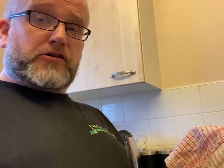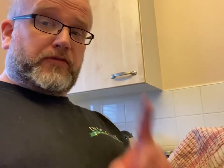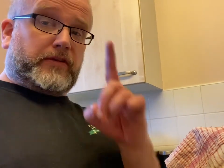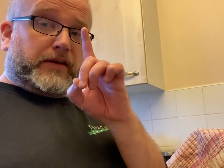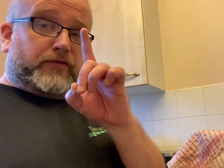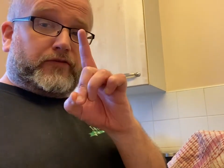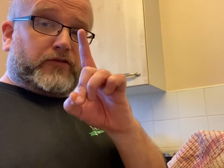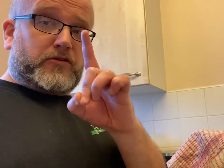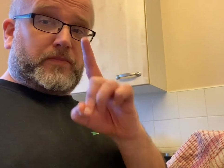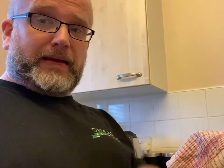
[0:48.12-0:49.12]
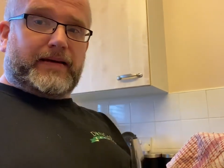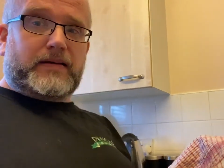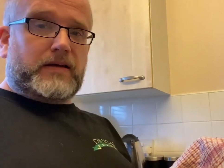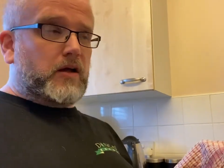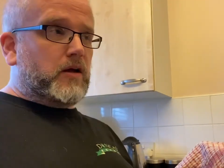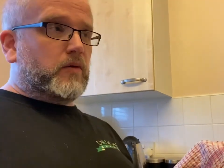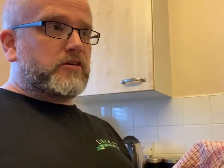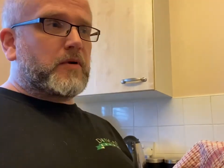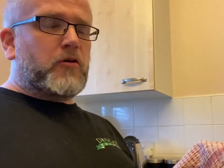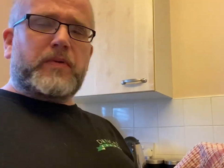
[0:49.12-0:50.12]
for the first beer, which
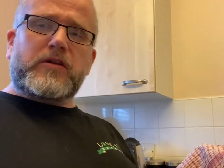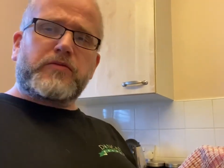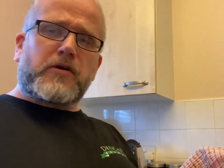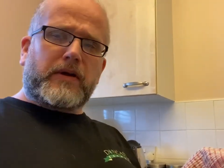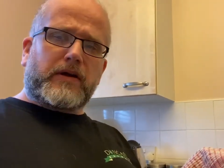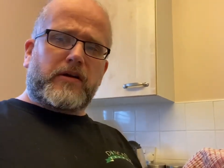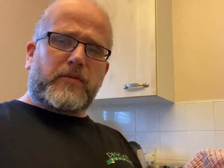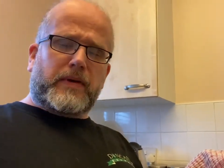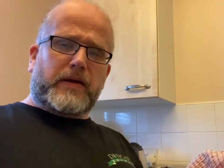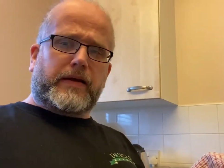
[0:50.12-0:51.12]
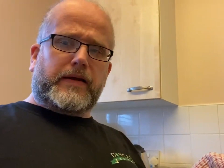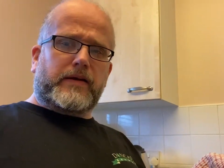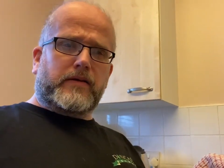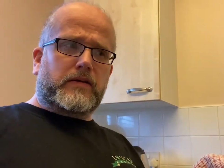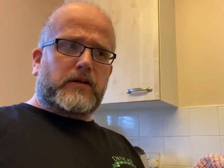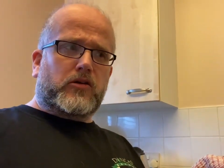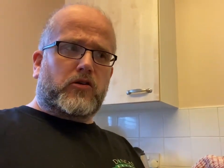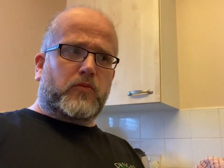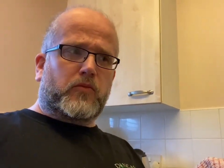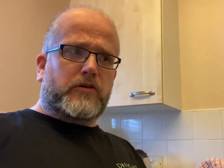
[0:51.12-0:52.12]
I'm hoping is probably going to be
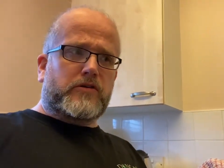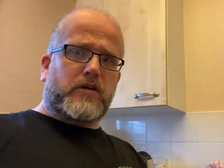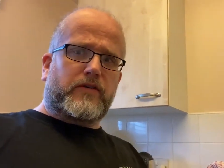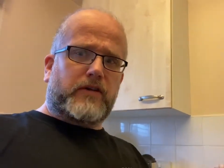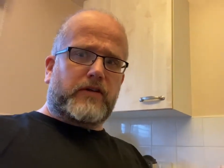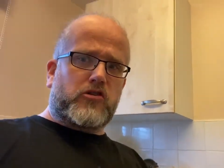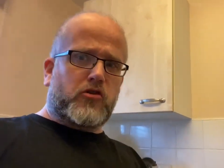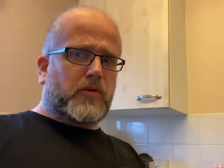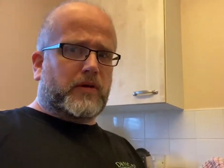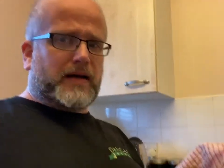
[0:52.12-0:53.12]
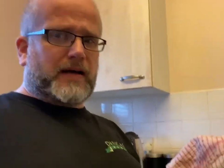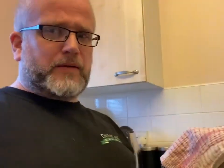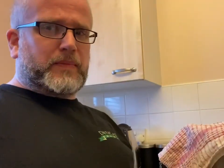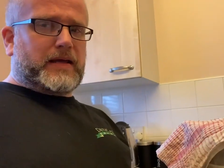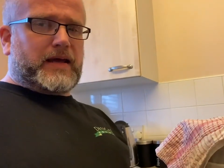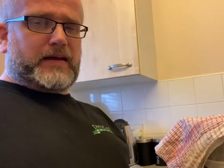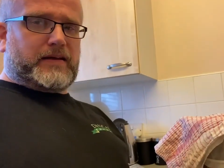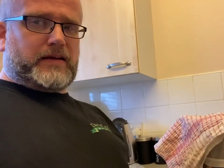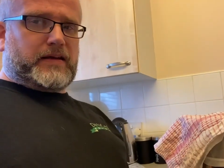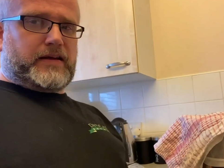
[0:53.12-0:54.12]
upwards of a double
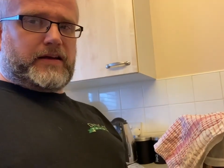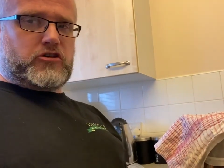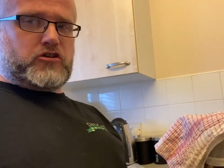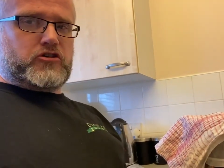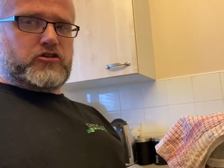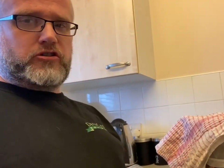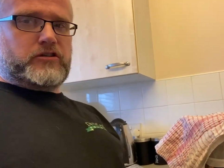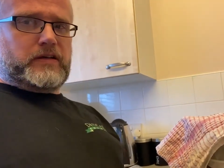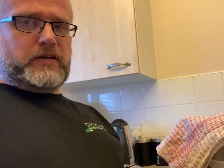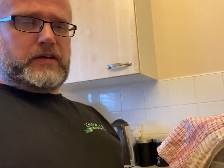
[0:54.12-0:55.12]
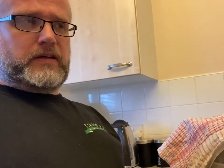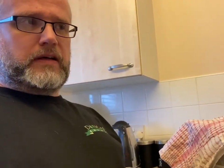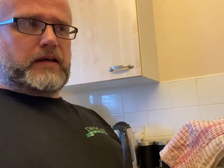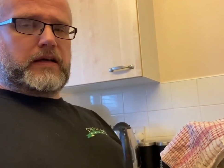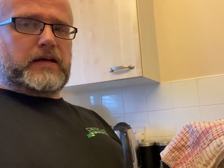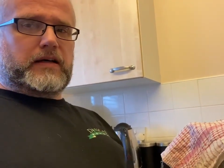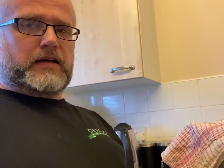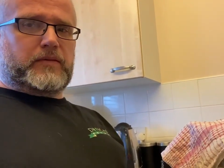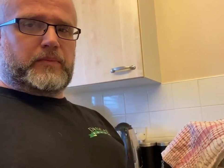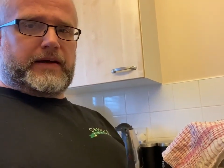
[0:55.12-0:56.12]
IPA-ish
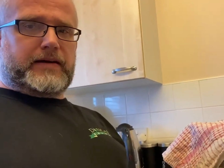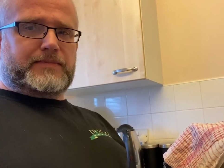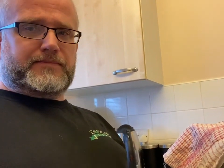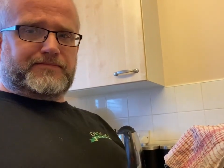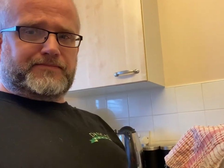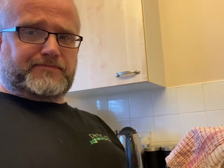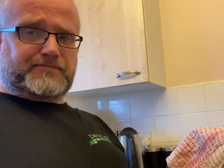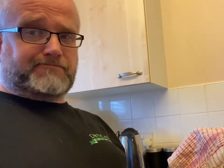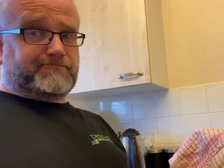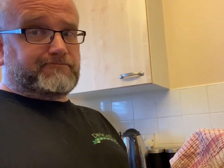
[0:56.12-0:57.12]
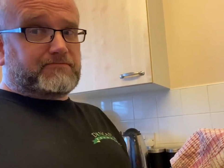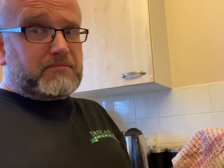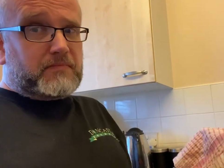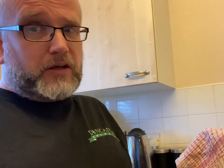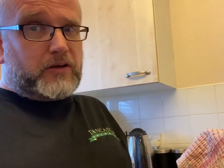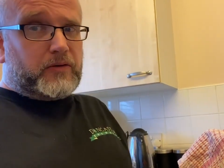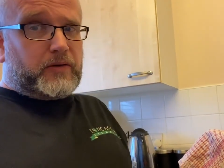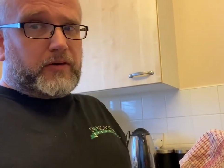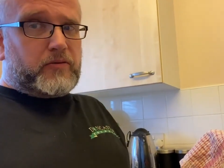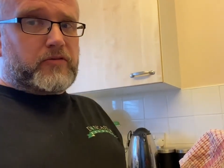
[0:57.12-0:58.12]
beer. Who
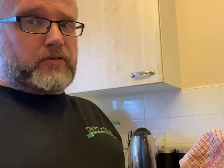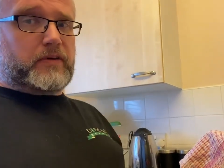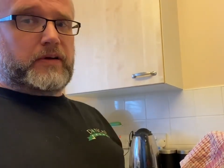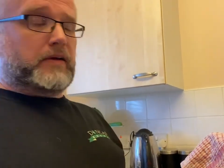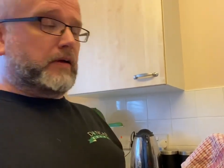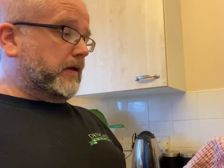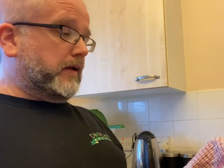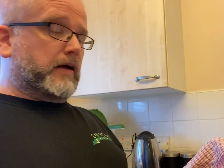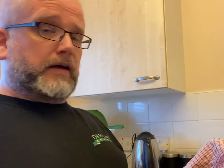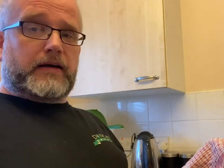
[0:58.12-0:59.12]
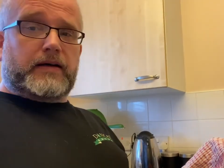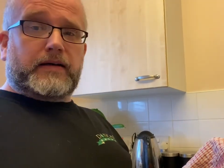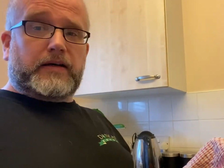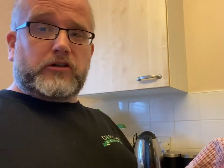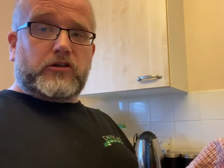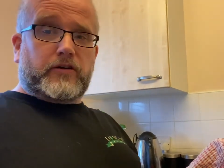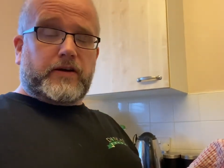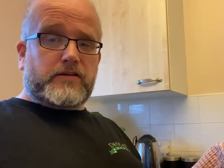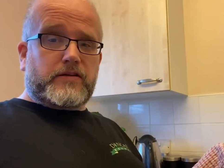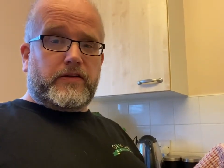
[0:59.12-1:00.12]
knows?
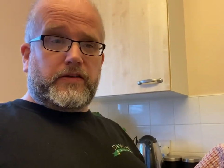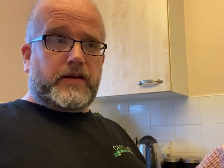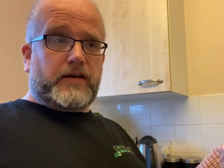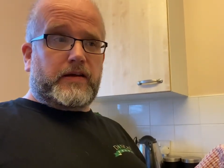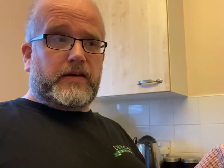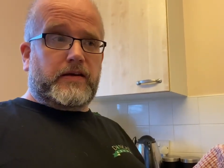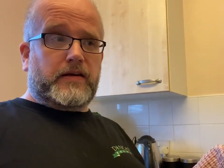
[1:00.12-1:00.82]
According to the